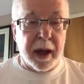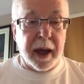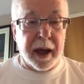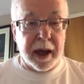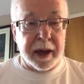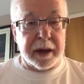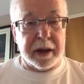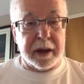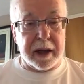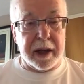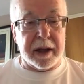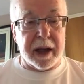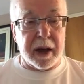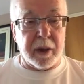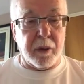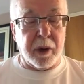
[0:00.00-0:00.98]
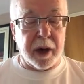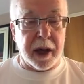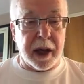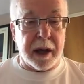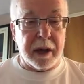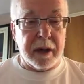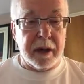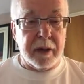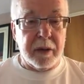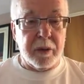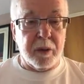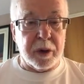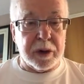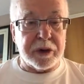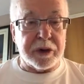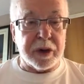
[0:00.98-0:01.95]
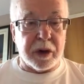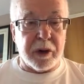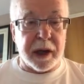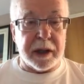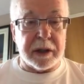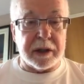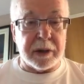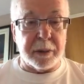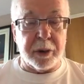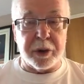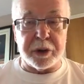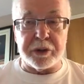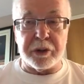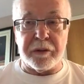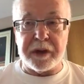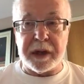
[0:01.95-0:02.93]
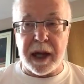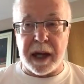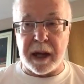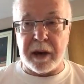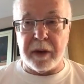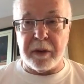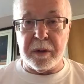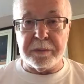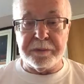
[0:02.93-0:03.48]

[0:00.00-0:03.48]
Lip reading: and in that way was a great supporter of tango.